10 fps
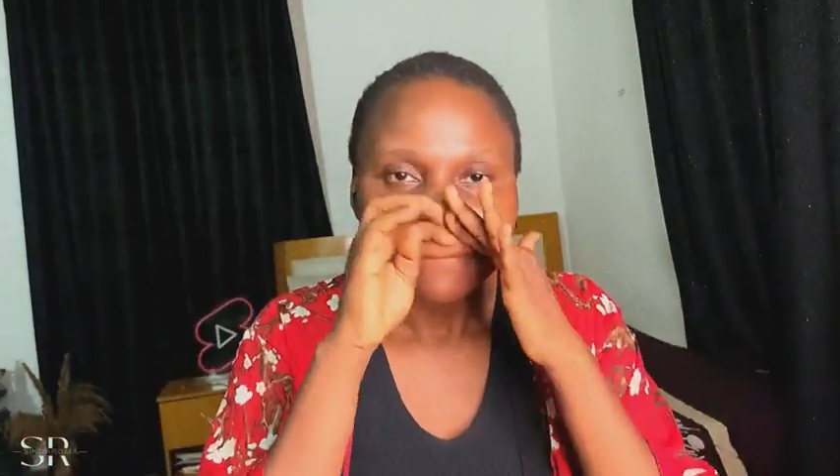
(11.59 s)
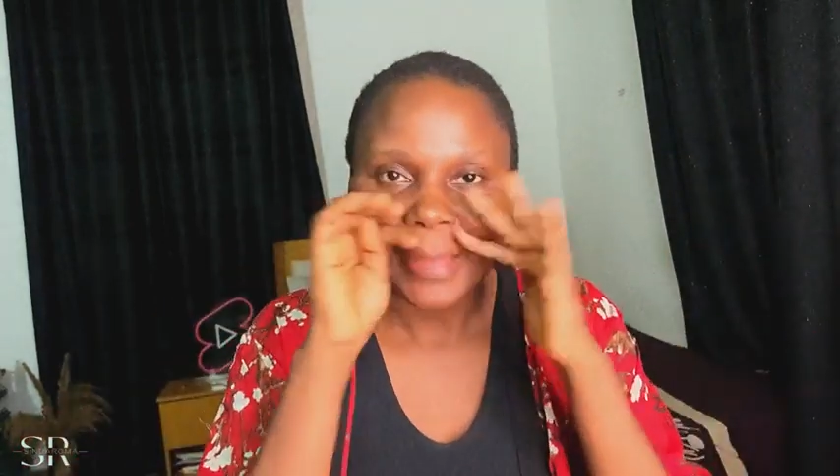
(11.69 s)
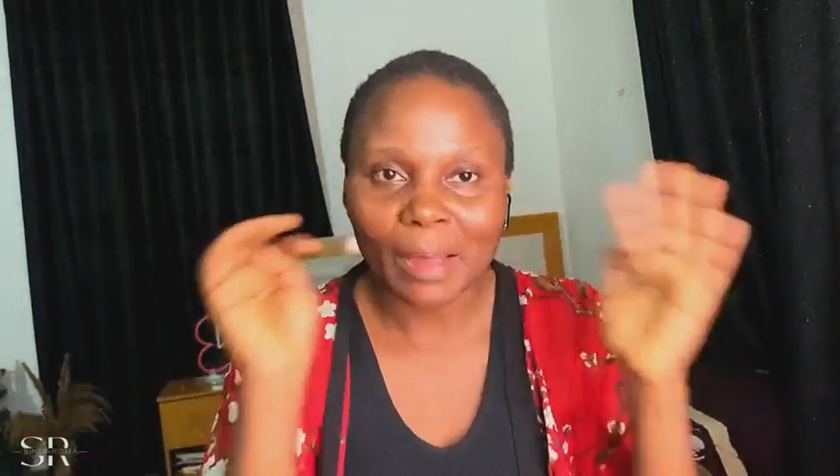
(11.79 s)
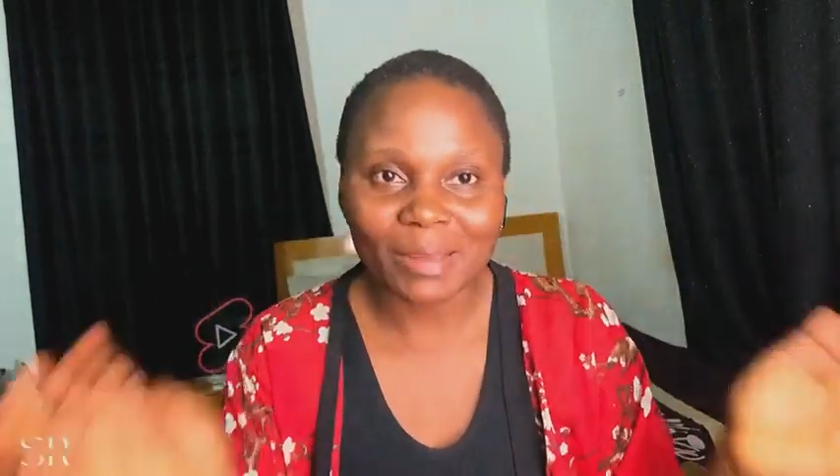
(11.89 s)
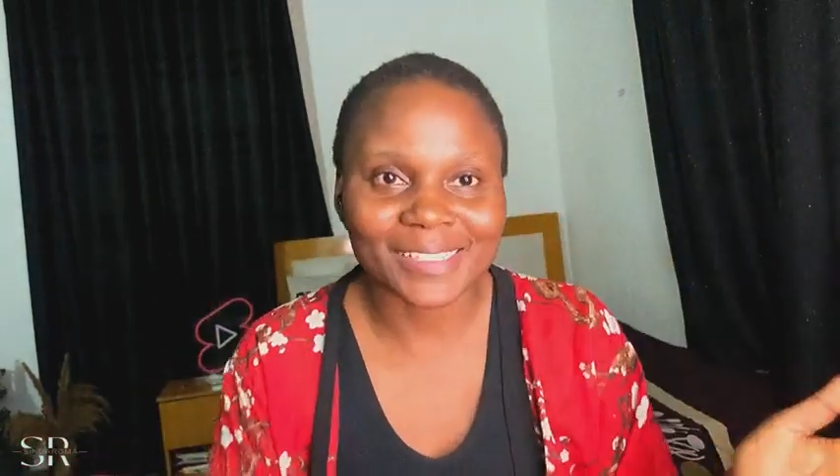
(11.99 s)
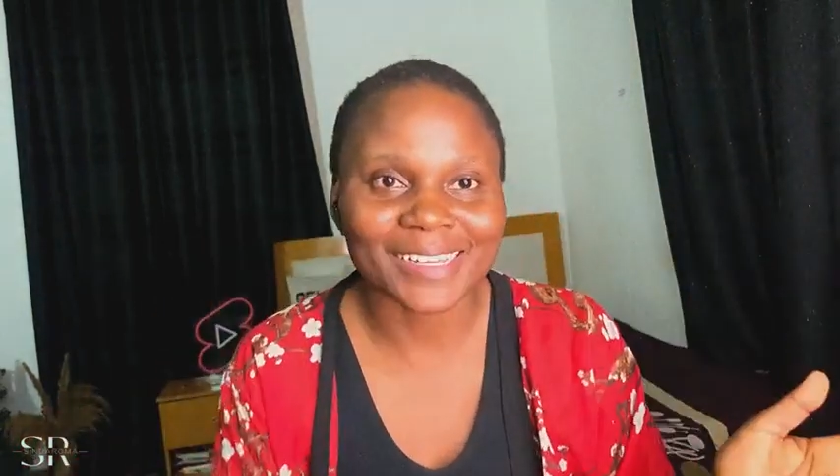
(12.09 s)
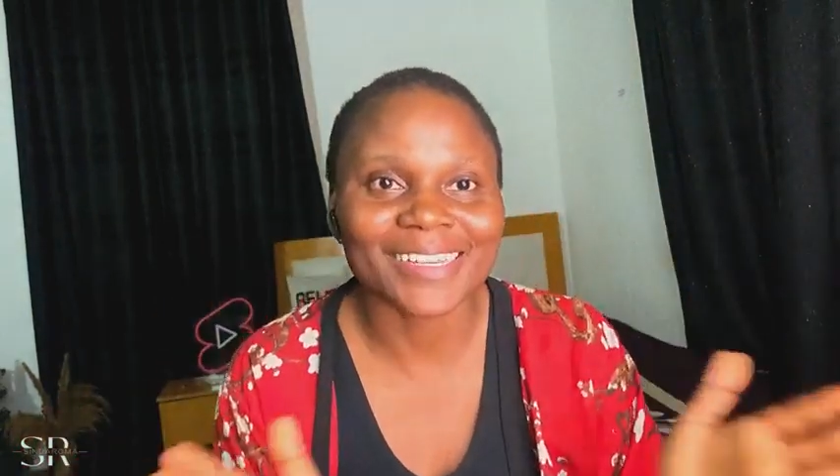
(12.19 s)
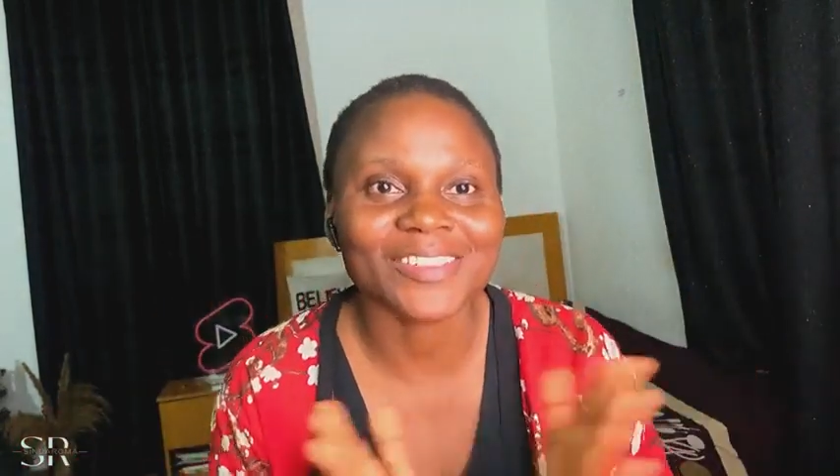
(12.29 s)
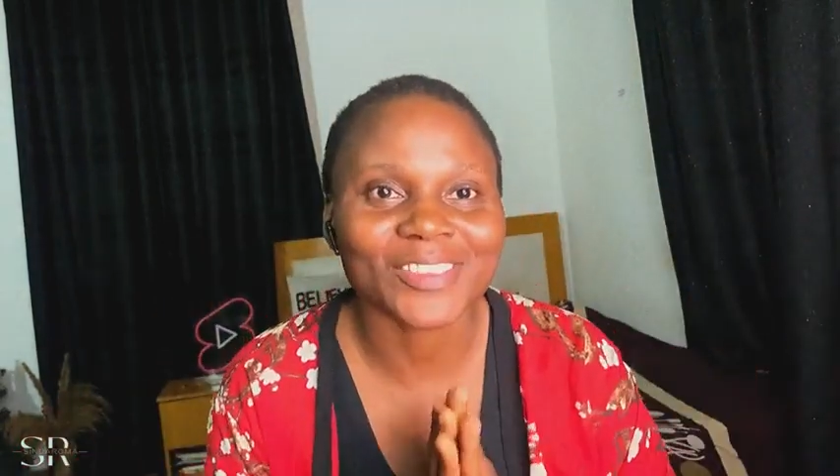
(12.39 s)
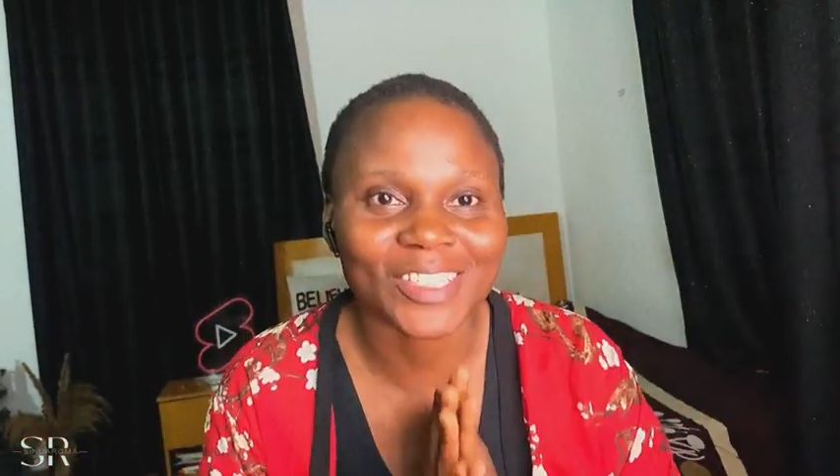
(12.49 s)
I'm
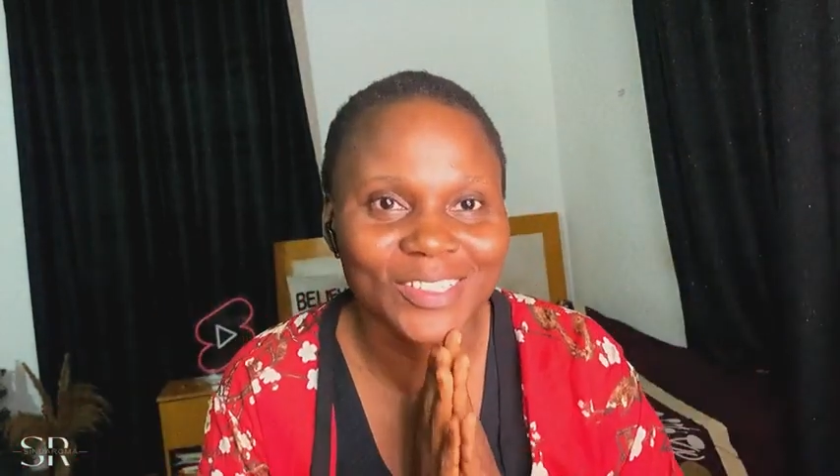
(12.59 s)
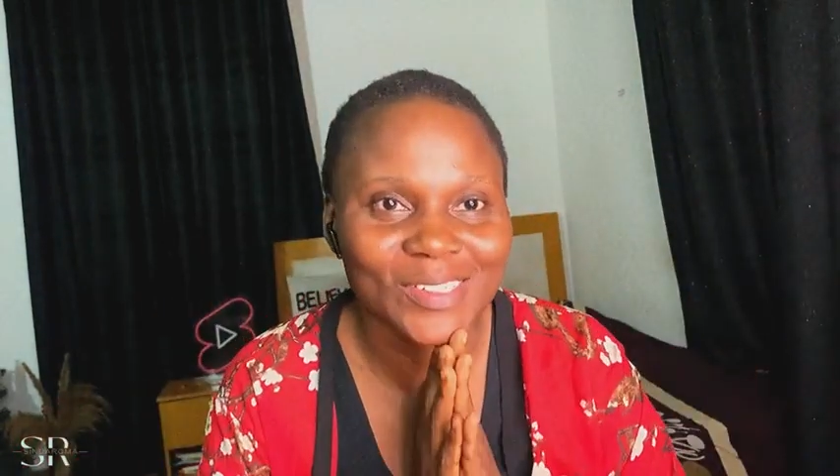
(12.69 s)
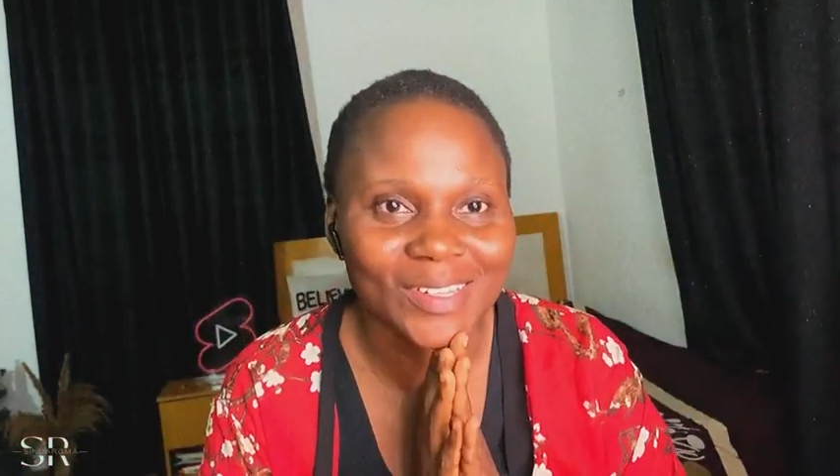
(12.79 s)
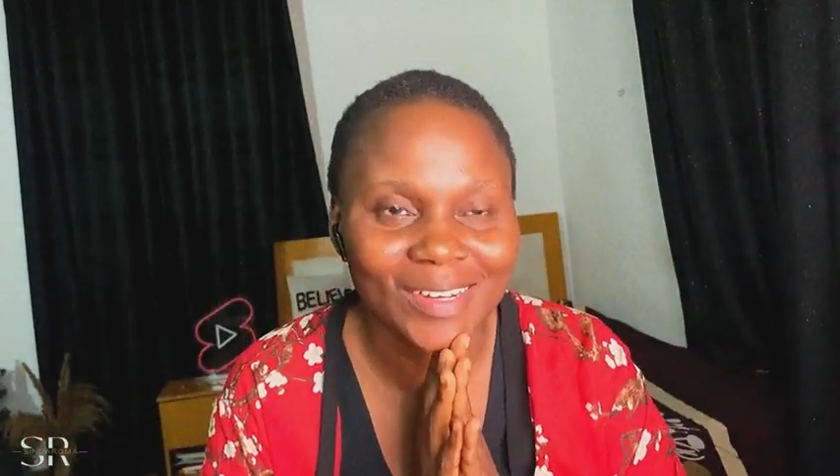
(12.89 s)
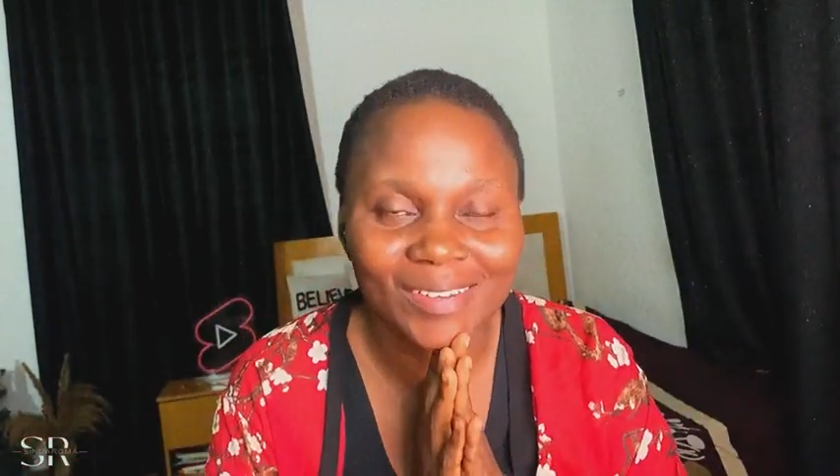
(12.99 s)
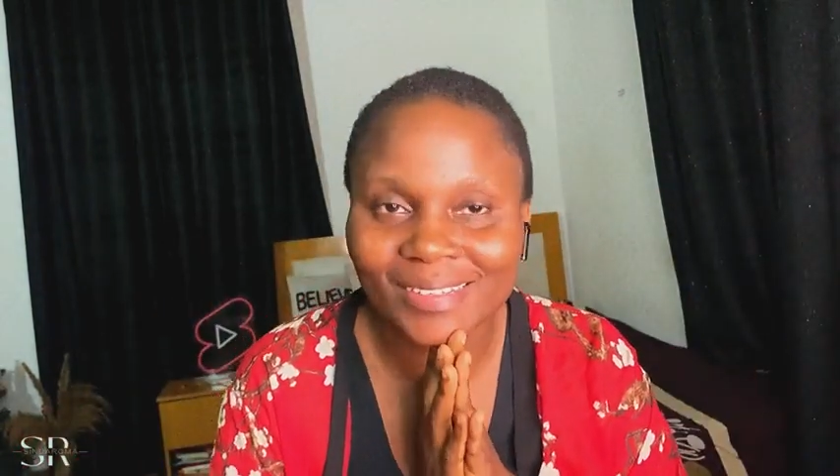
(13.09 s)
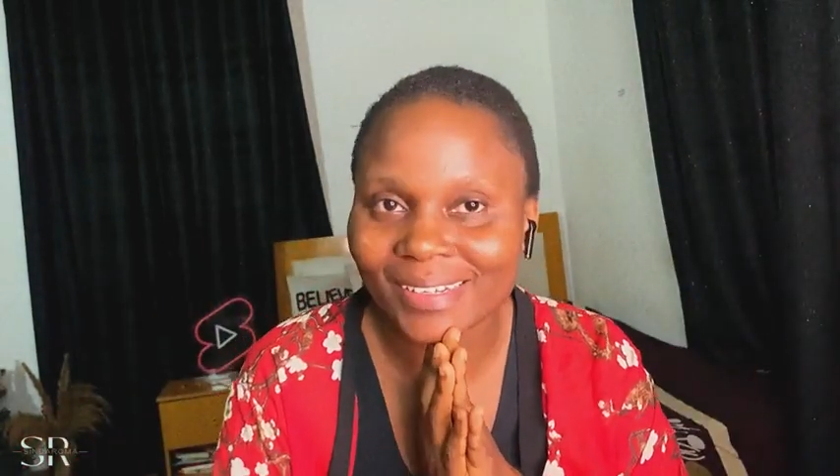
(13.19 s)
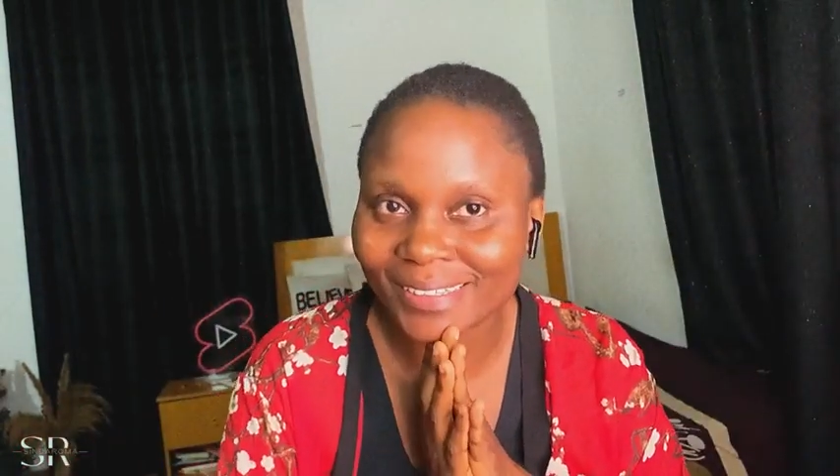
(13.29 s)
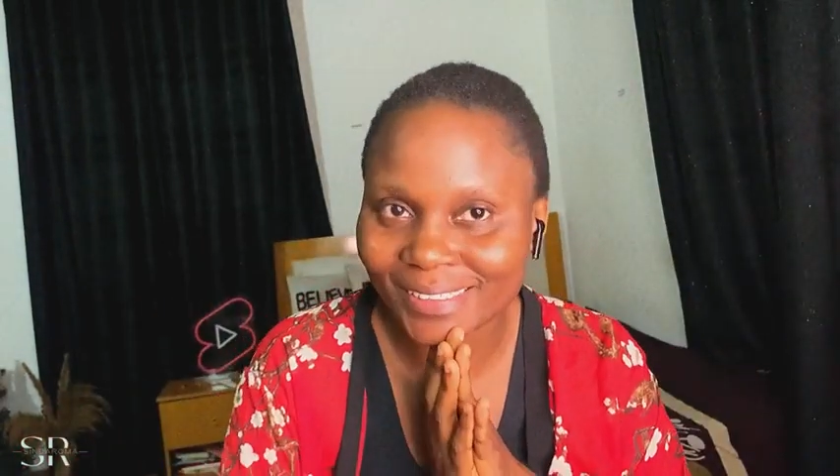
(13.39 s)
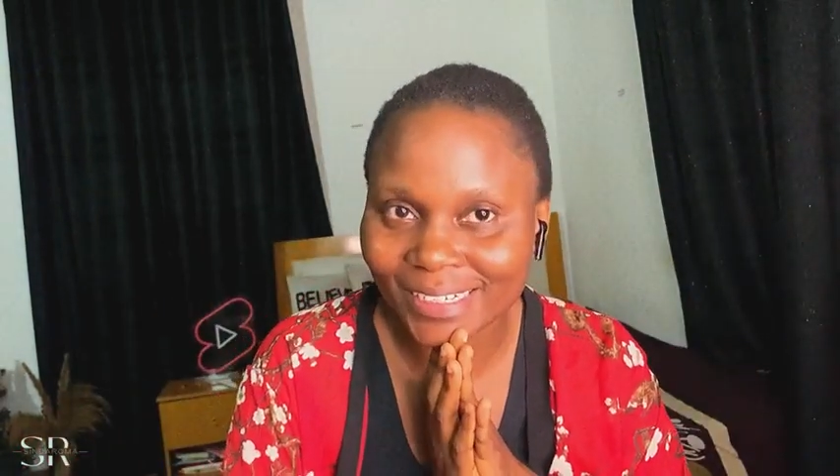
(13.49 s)
excited to check this one out.
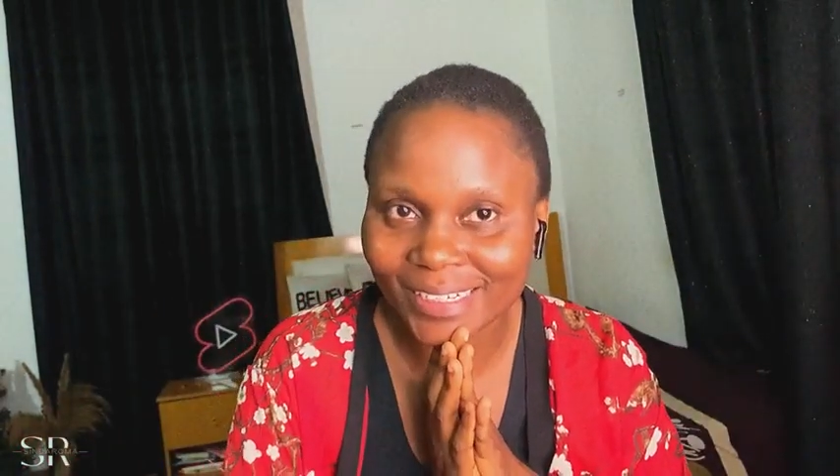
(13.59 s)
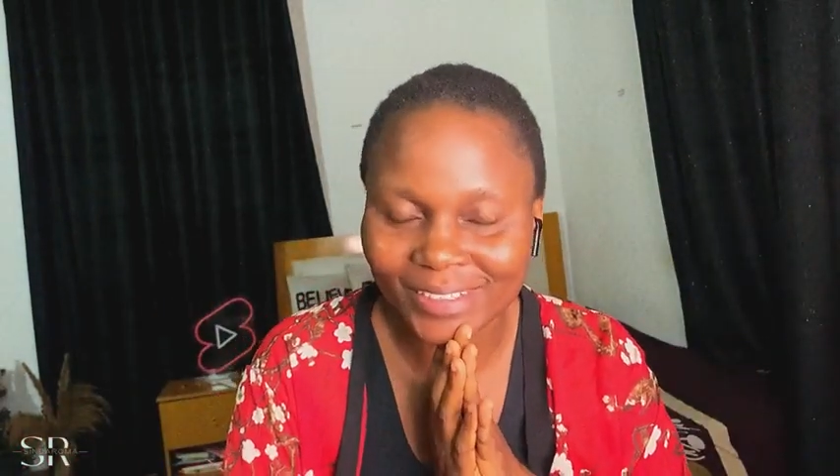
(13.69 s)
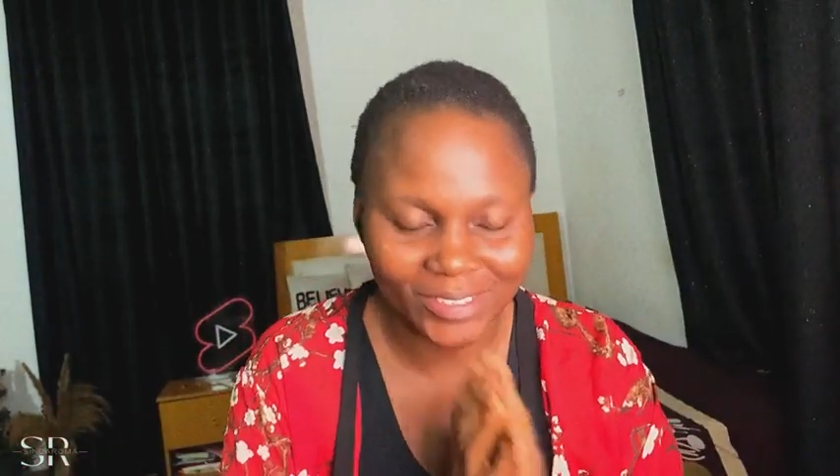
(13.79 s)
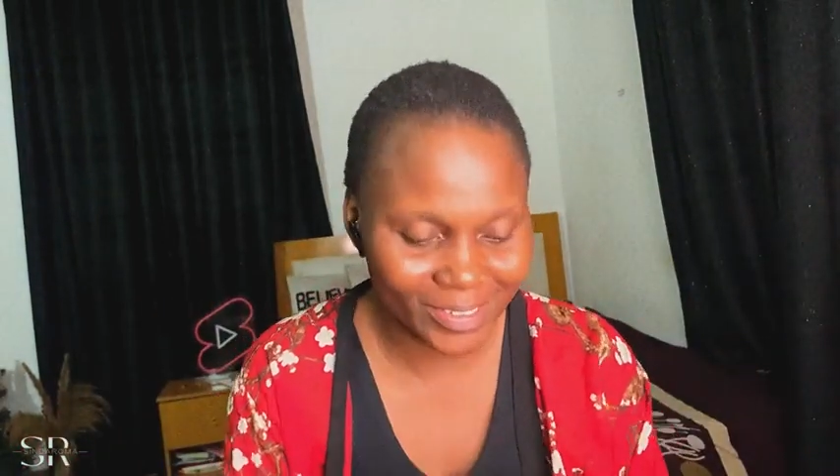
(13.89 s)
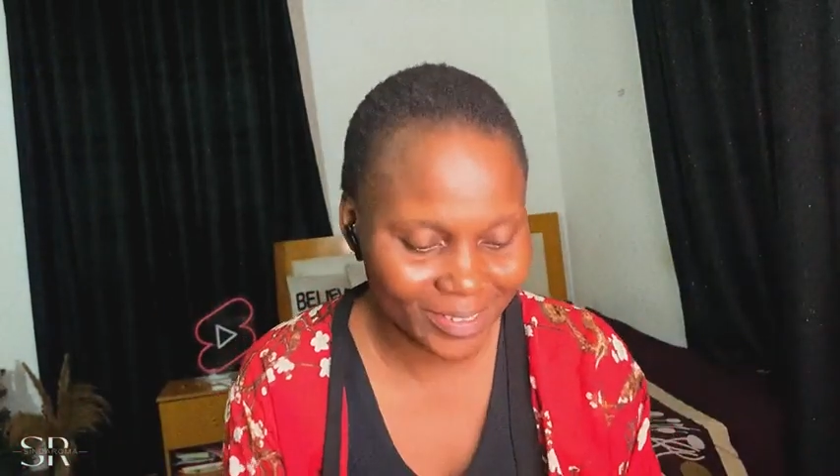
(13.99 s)
Let's check it out.